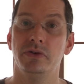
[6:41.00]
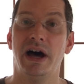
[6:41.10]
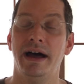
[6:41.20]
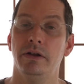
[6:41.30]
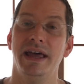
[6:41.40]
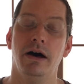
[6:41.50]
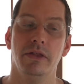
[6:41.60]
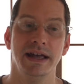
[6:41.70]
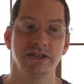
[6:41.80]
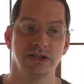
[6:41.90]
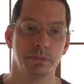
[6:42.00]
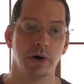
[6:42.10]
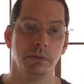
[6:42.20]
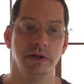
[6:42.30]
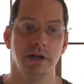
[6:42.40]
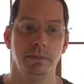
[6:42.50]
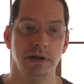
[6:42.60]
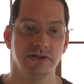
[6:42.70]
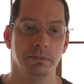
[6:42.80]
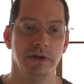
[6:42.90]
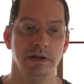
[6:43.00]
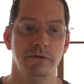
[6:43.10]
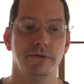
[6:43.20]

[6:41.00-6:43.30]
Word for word: dial. Now, that's probably going to be something you'd